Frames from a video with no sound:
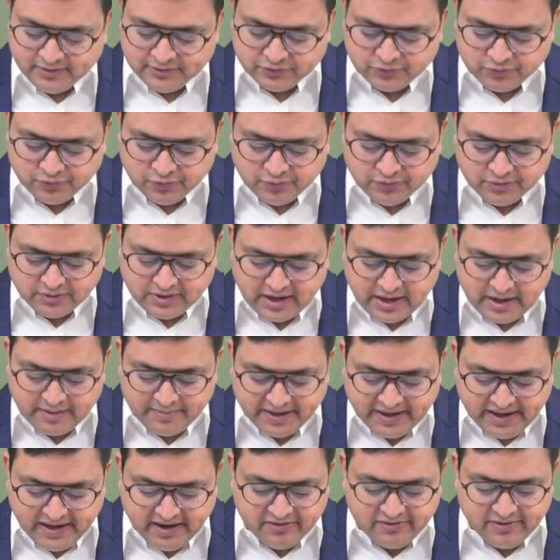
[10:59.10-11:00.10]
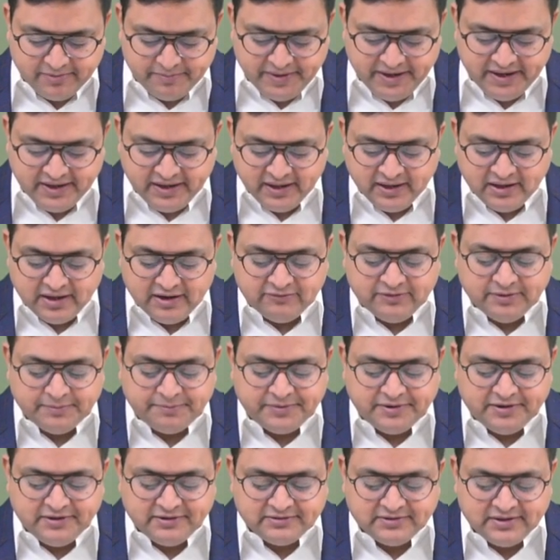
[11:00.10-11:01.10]
So I'm again repeating, if the
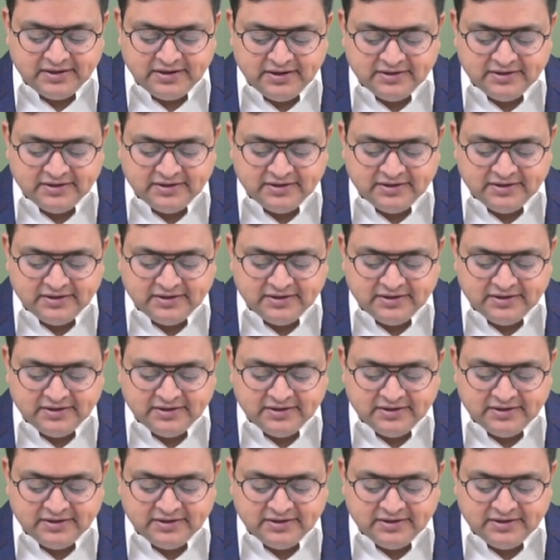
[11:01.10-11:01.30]
person